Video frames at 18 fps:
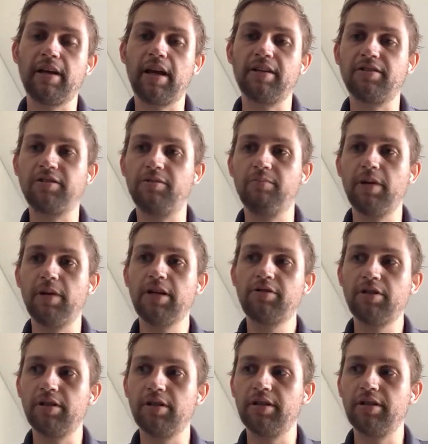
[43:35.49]
as you
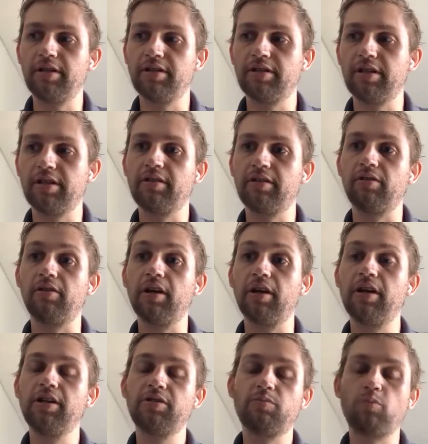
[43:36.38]
mentioned, is that there
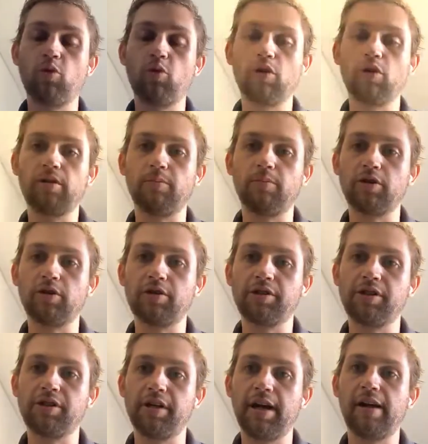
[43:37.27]
is more
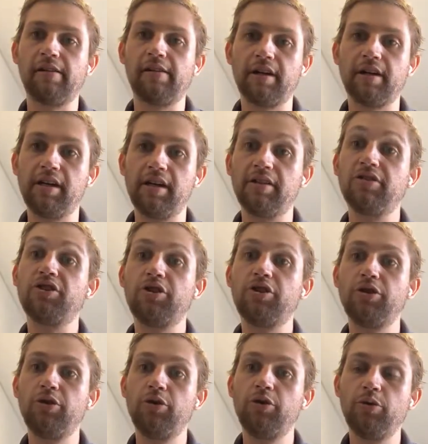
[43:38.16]
commerciality
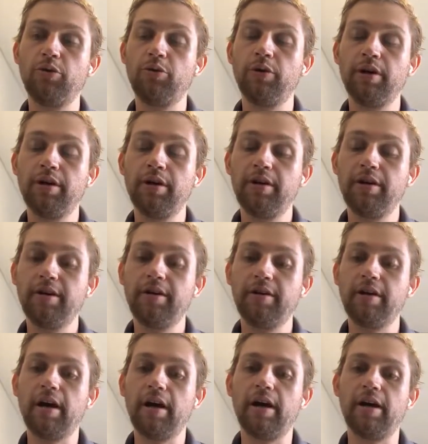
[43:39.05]
to
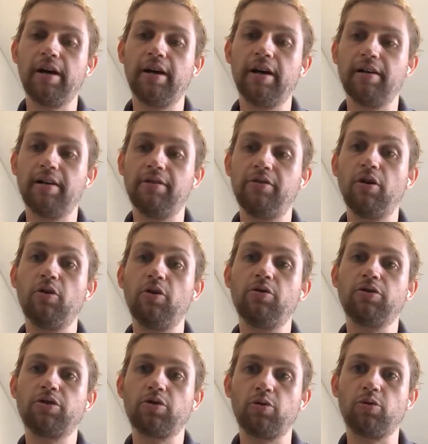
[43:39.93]

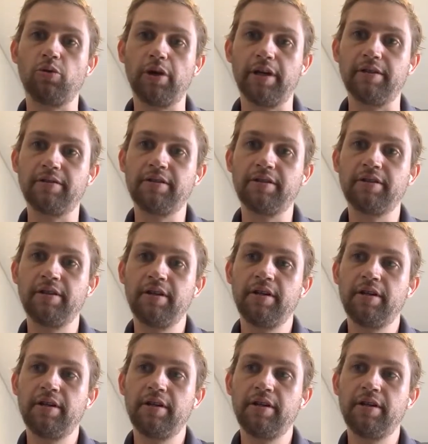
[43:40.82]
those grids.